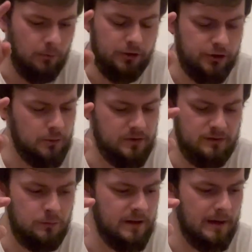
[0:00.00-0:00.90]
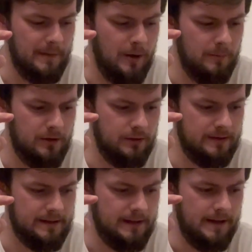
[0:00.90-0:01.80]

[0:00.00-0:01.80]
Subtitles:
what Joe was talking about because